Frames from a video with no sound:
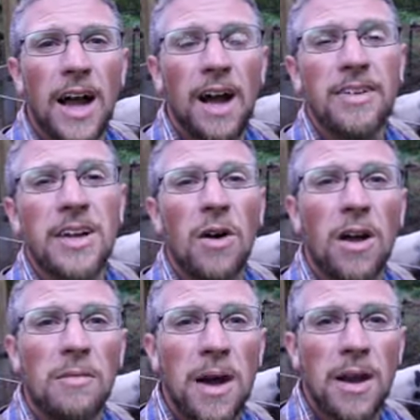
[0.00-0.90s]
Having an
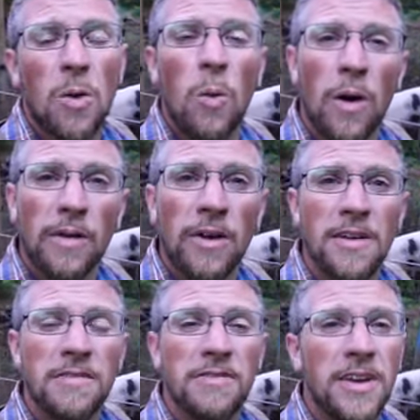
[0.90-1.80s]
automatic waterer
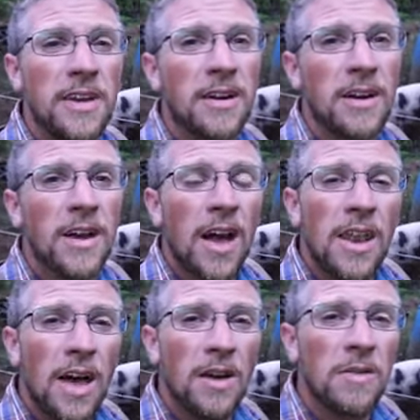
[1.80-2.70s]
and feeder
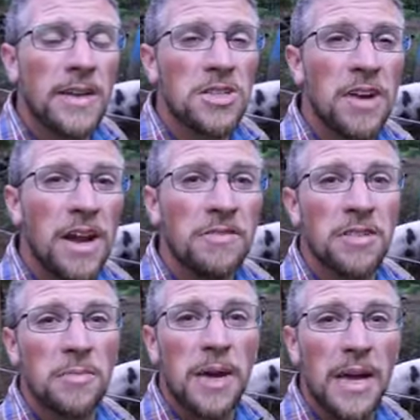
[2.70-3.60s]
not only is great for
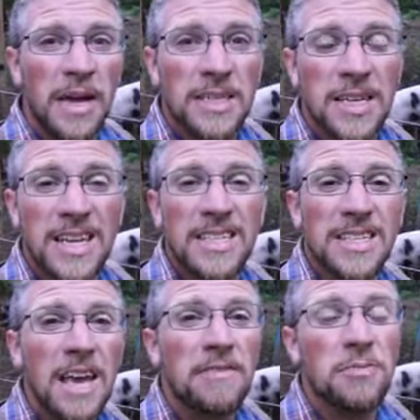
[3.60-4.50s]
the pigs, it
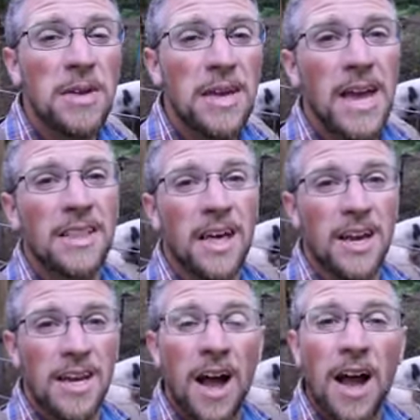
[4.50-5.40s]
saves me a lot
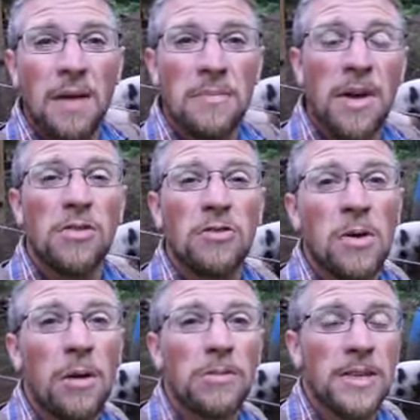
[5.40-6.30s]
of time
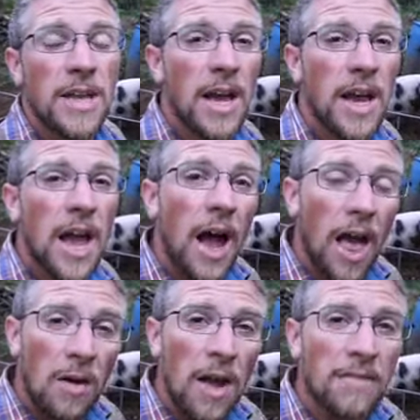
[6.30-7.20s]
throughout the day.
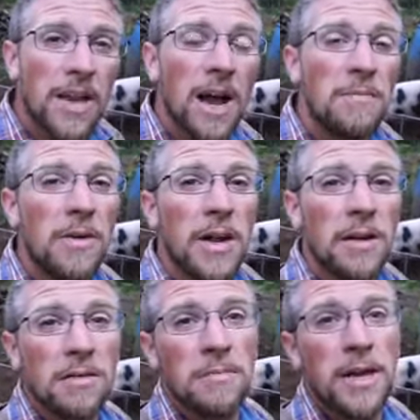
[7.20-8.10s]
I don't have to come out
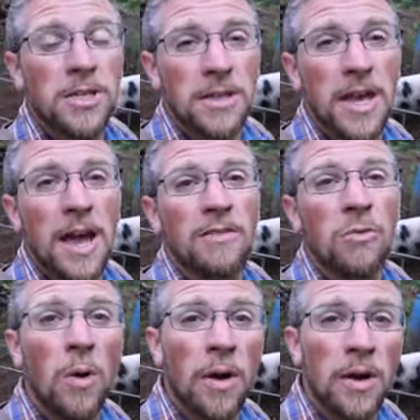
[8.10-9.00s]
here and make sure they have
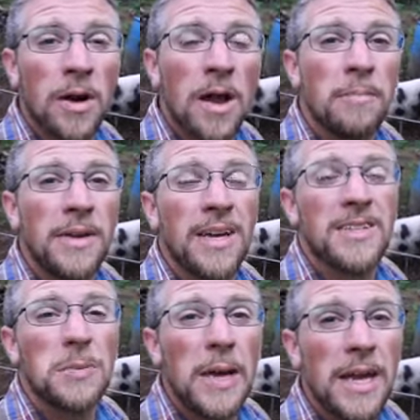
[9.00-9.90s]
water,
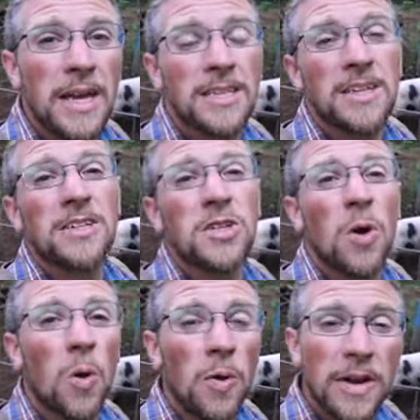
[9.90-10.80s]
because pigs are
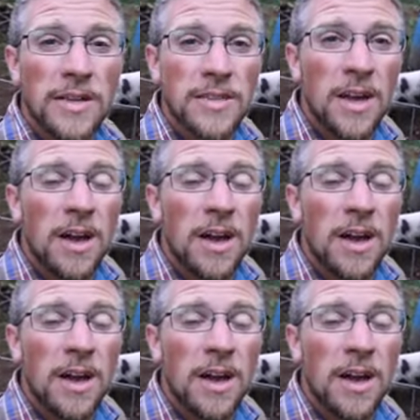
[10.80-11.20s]
notorious